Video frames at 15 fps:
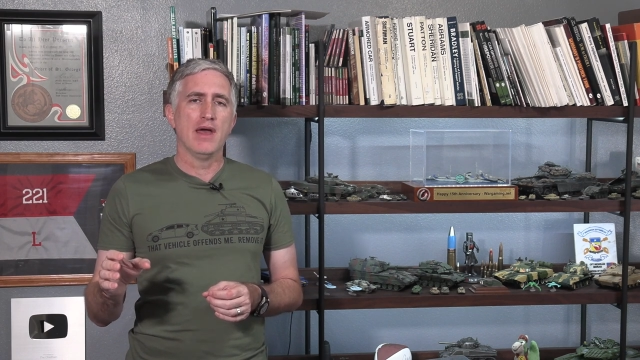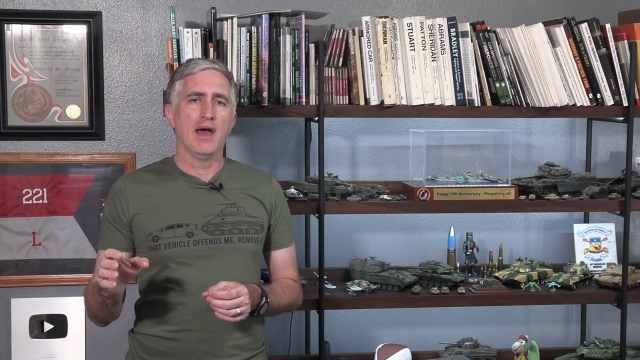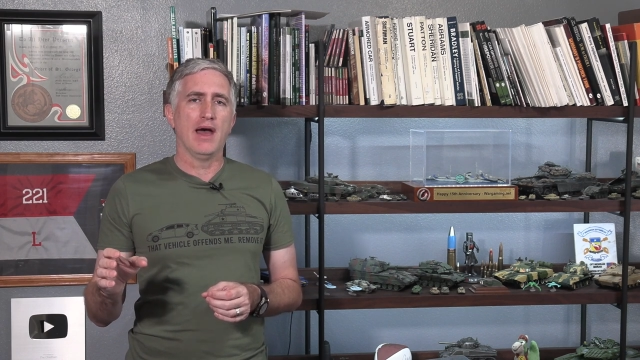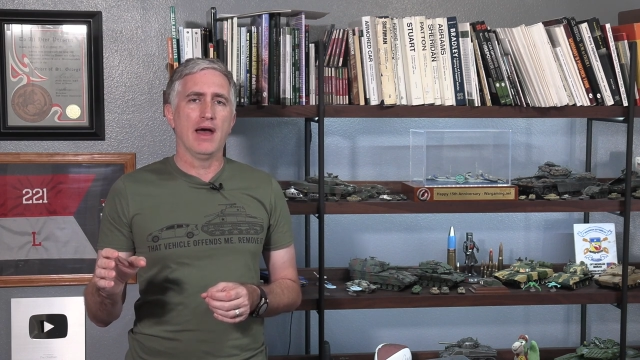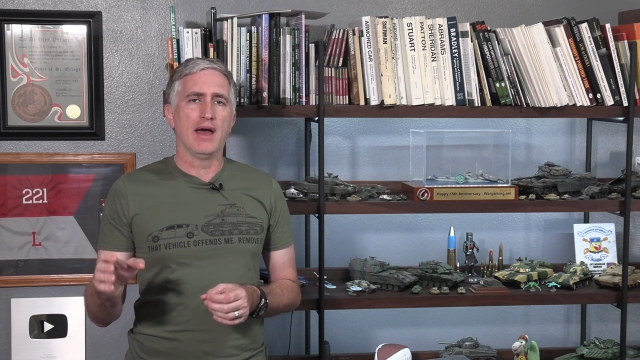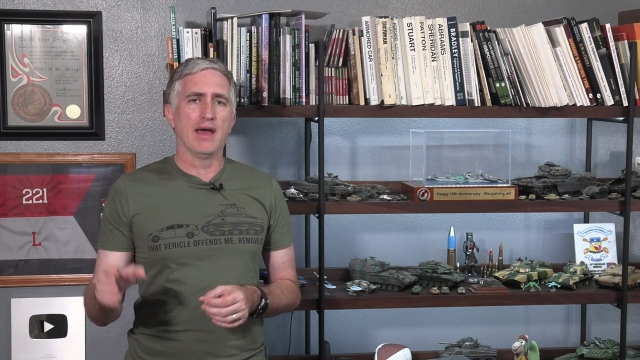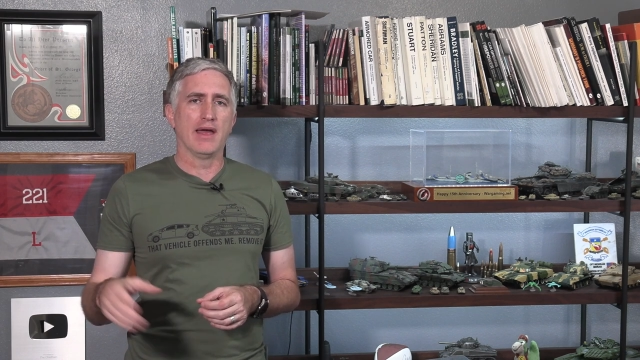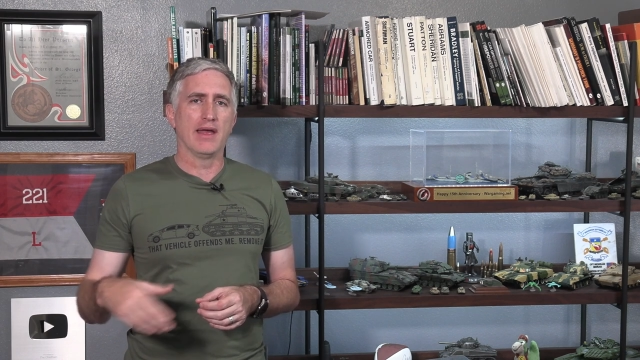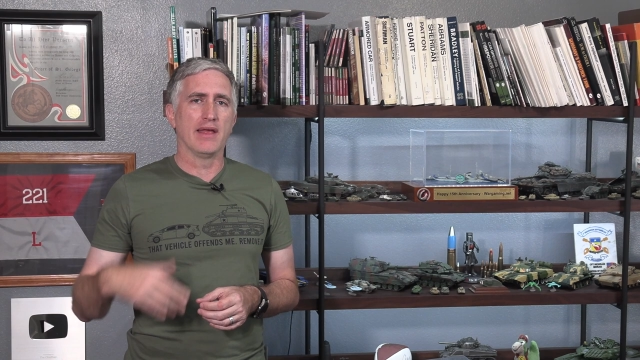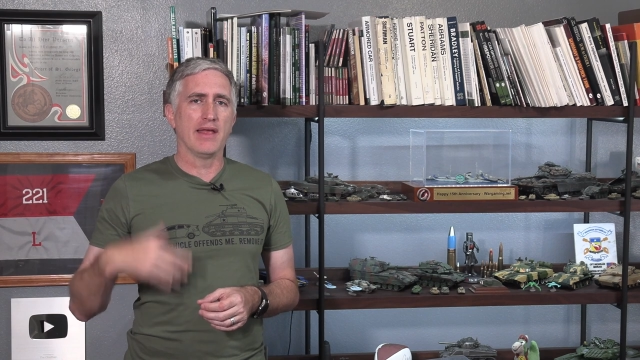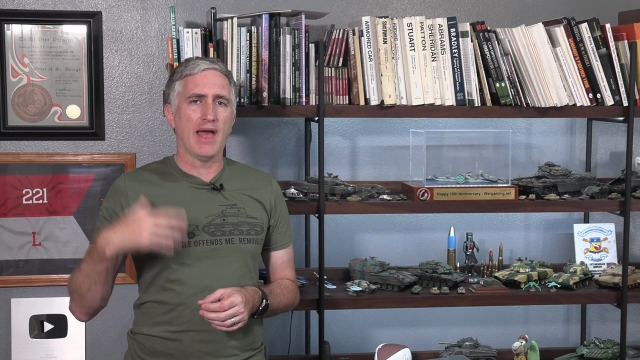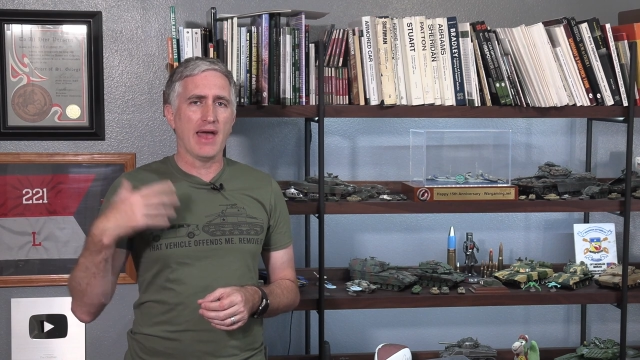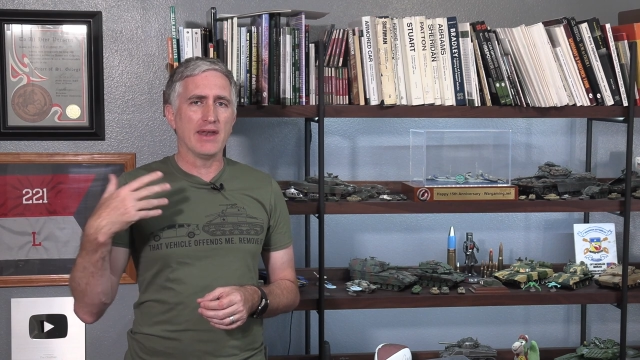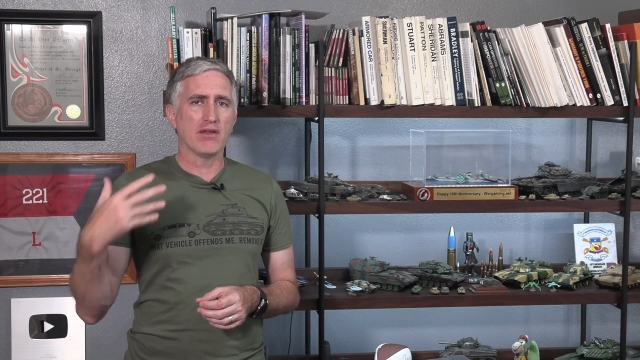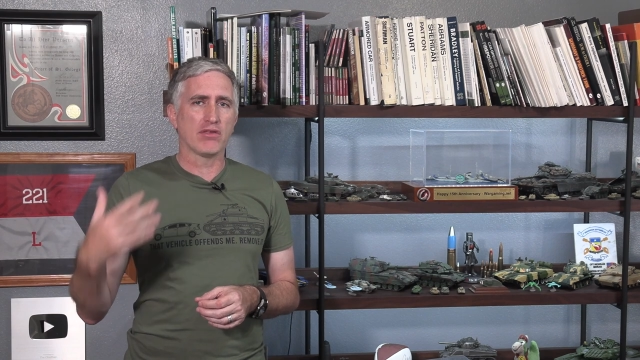Uh,
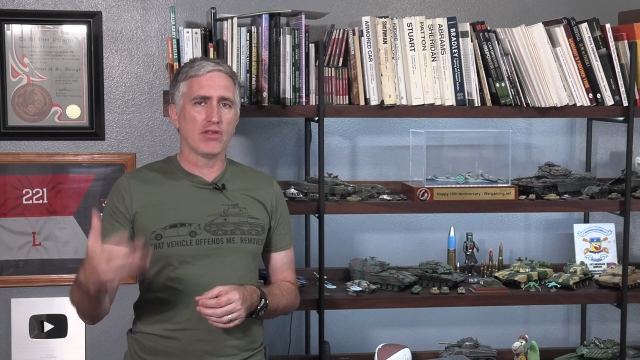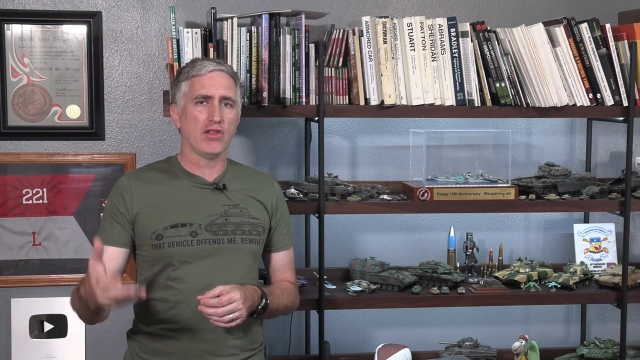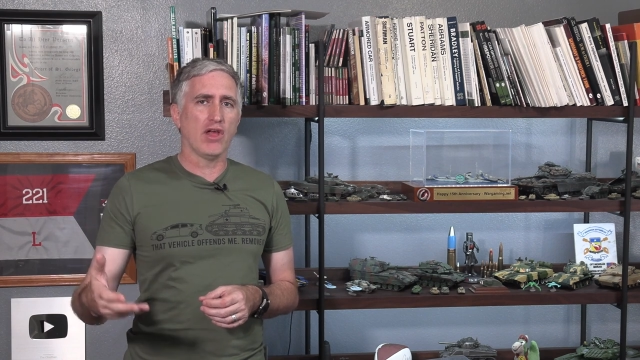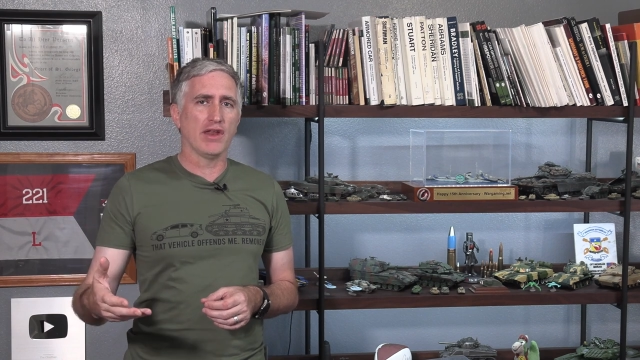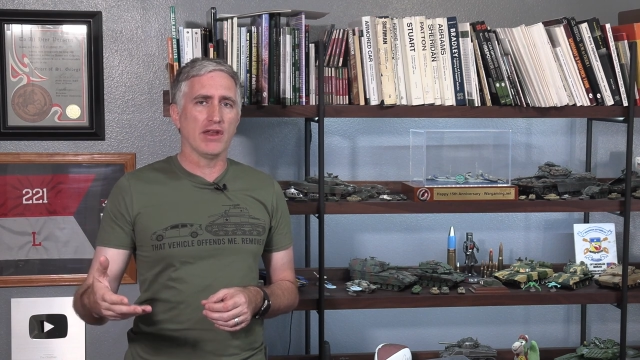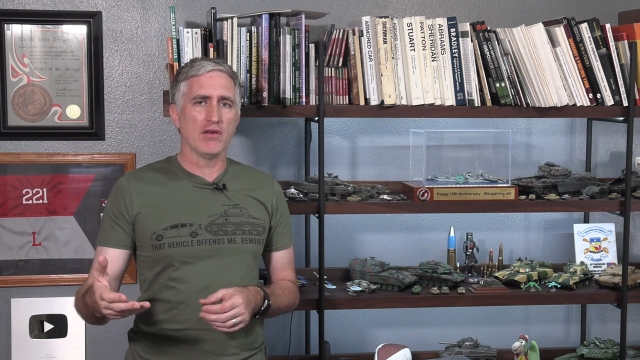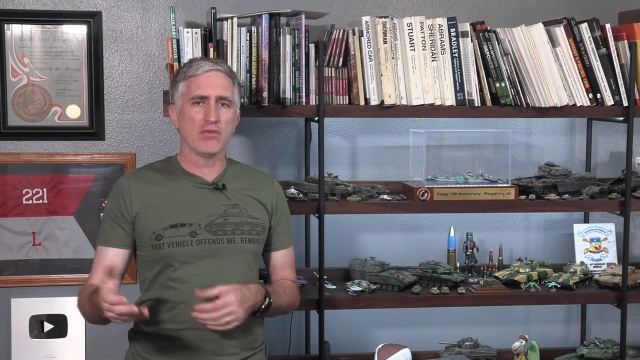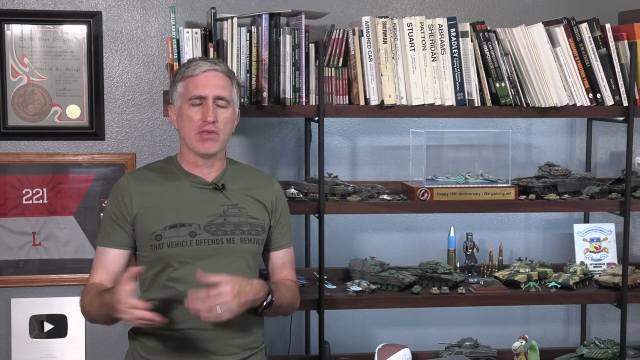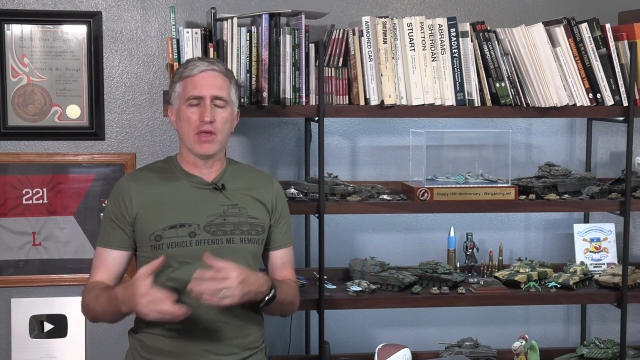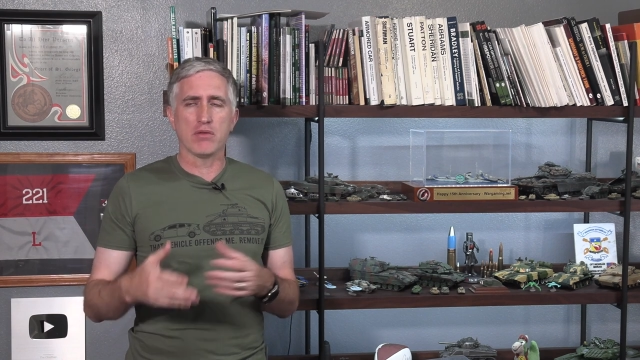and it's a lot, it,